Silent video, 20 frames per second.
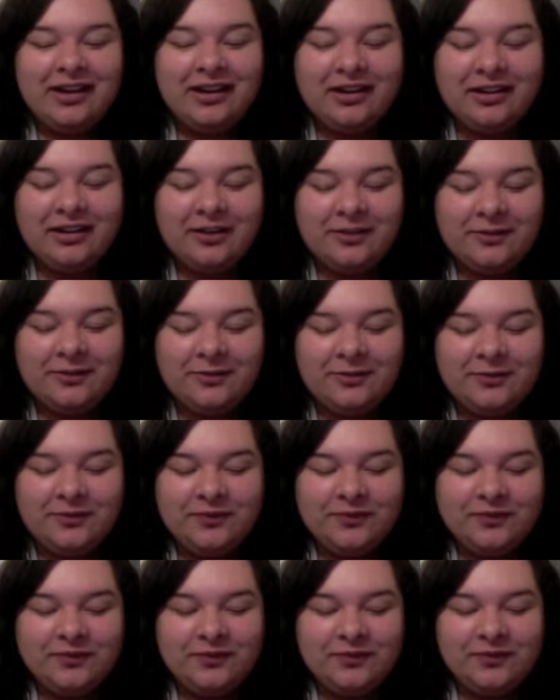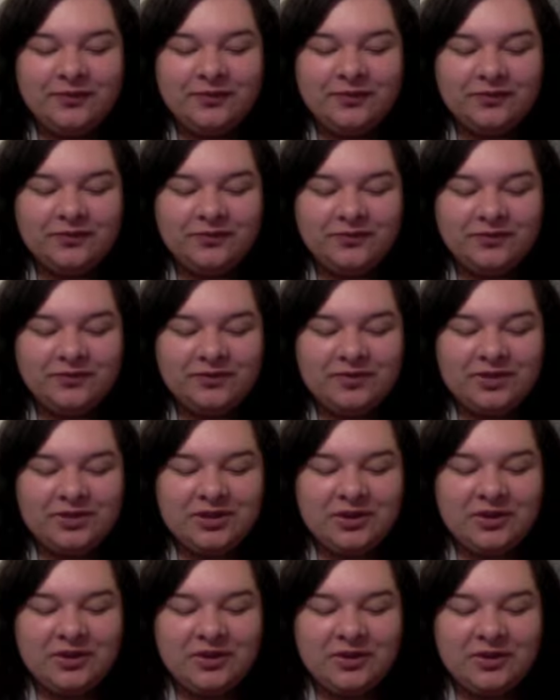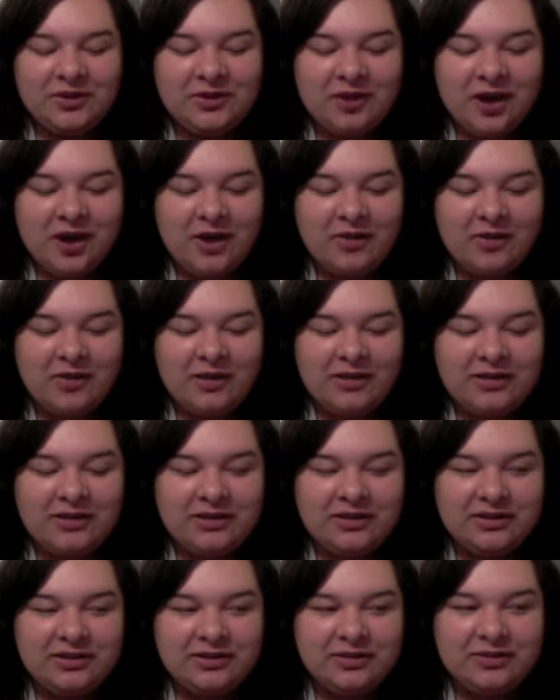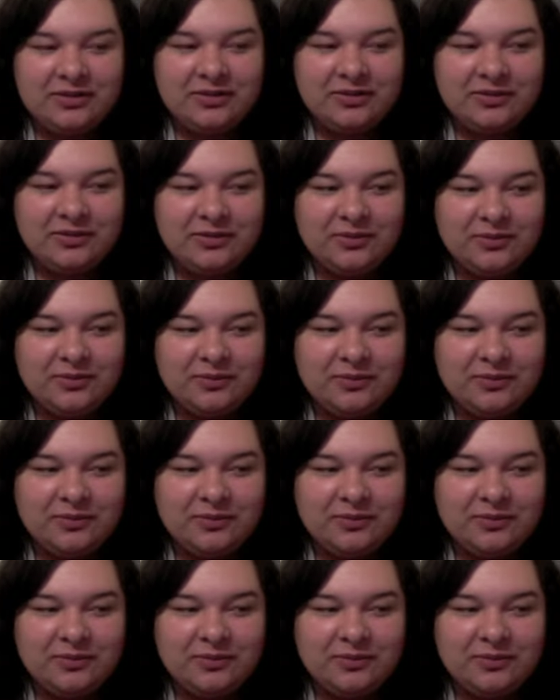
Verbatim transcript: um, so I want to